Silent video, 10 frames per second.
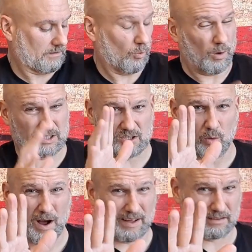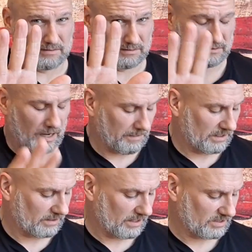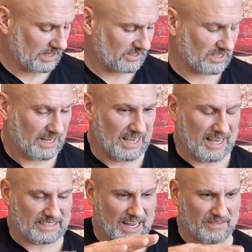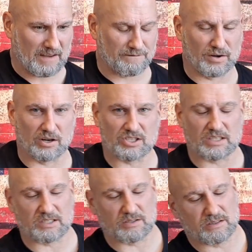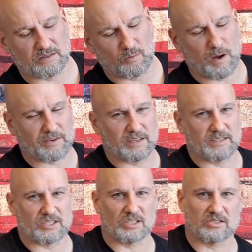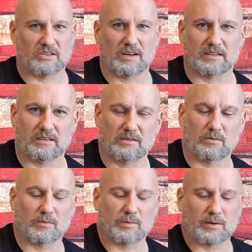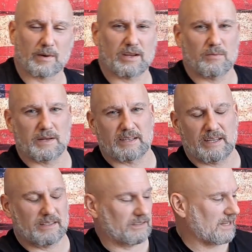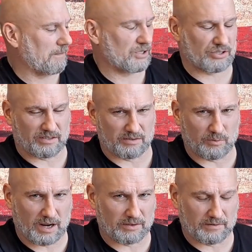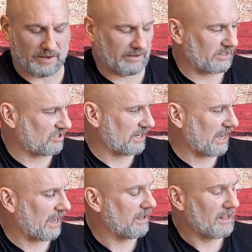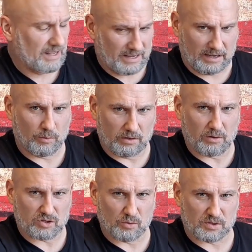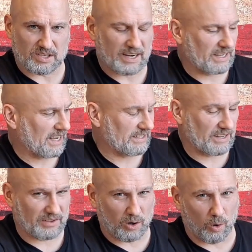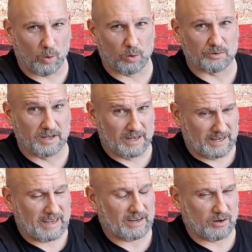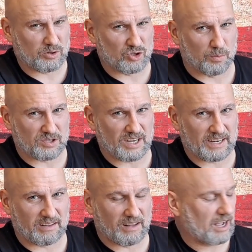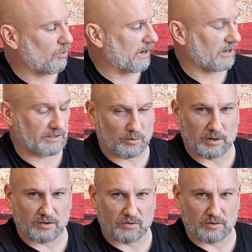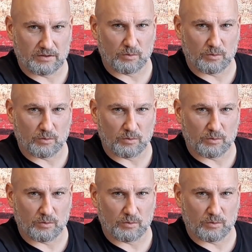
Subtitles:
once in a while, I mean, it's on that verge. It's weather conditions. You get, with the right humidity and temperature and whatever variance you got, it will go supersonic on you. And the cold, it goes supersonic a lot quicker than it will in the